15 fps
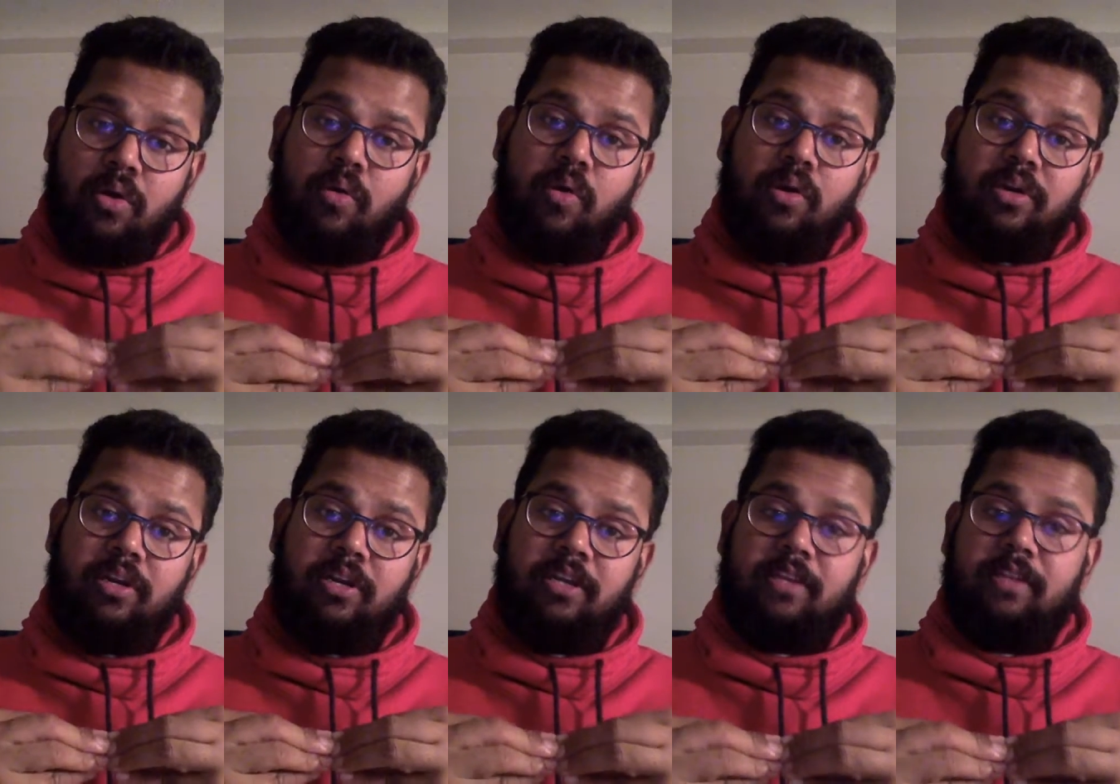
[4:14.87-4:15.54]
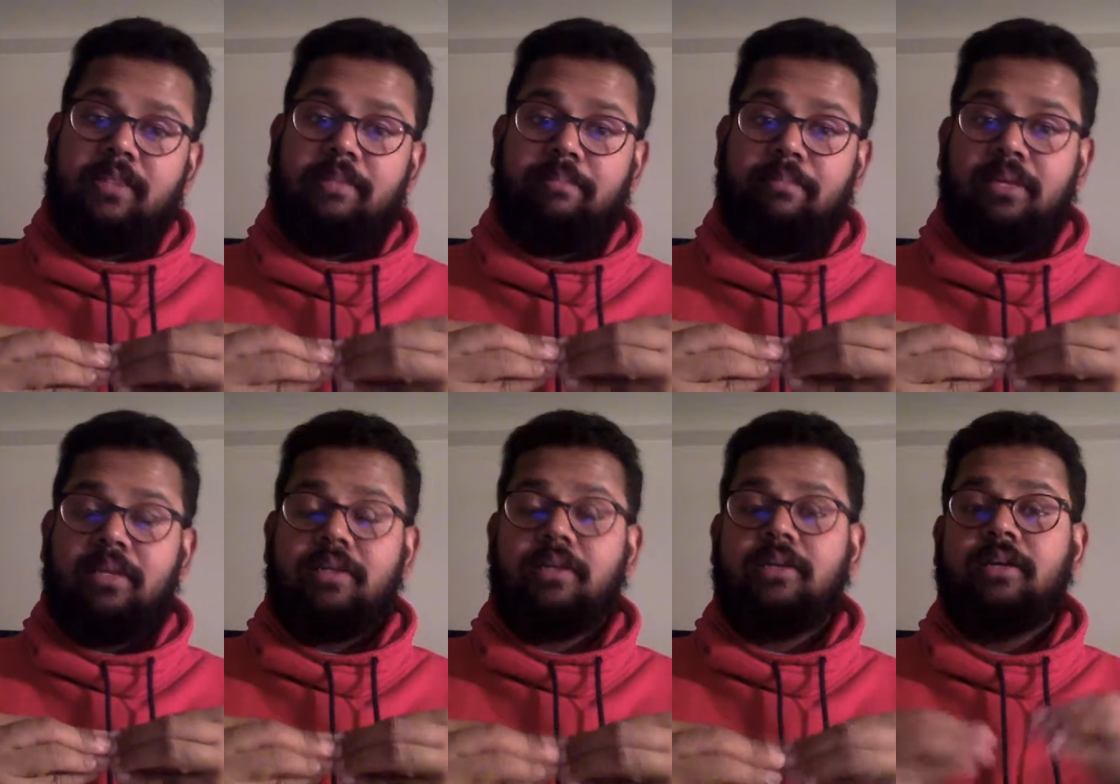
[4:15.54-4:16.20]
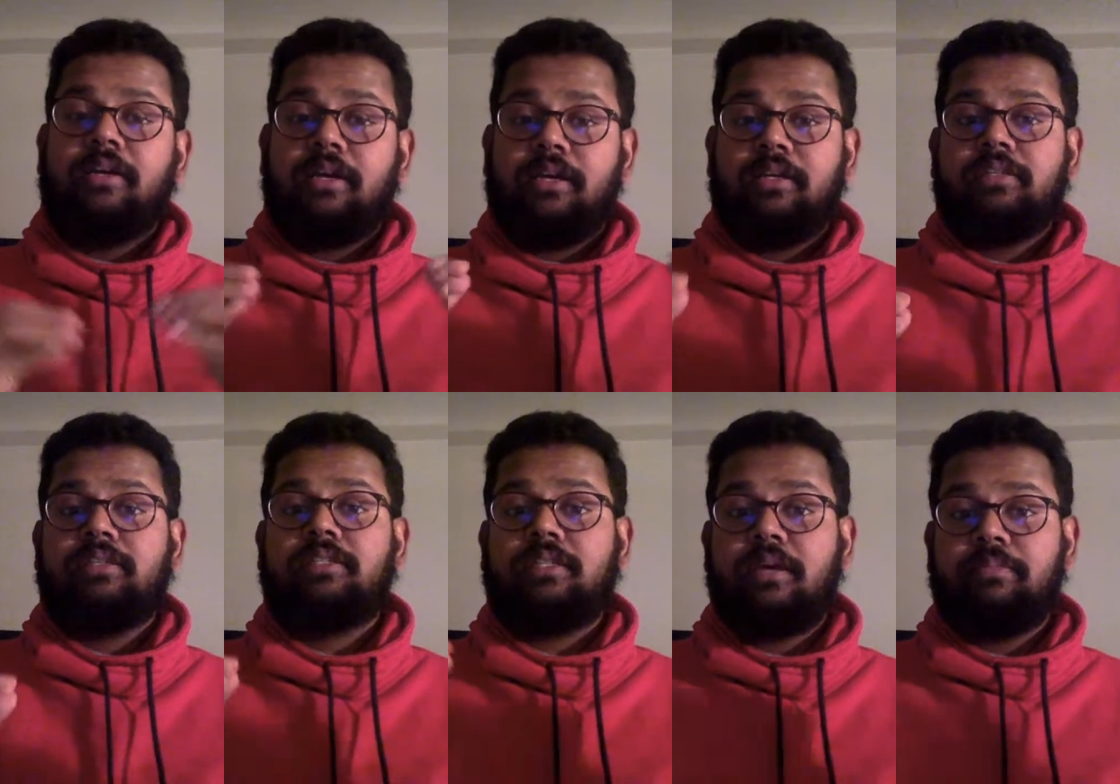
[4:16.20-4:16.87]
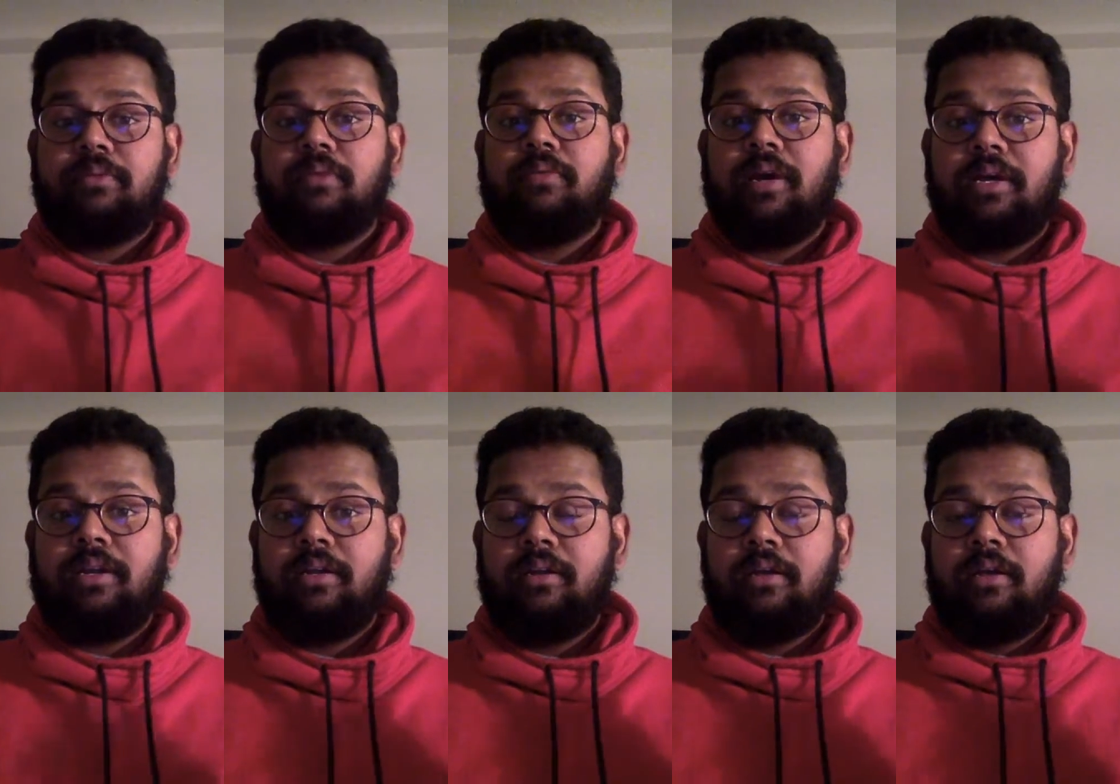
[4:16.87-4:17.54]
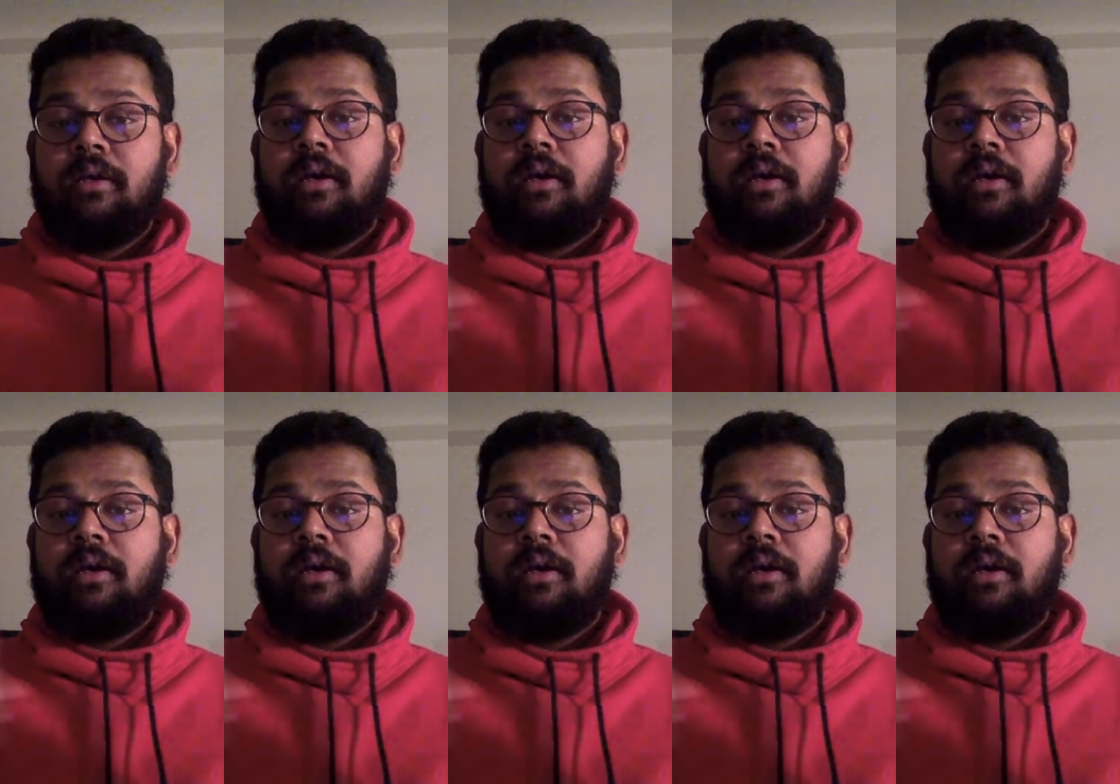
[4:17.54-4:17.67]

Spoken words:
only the milk is subdivided.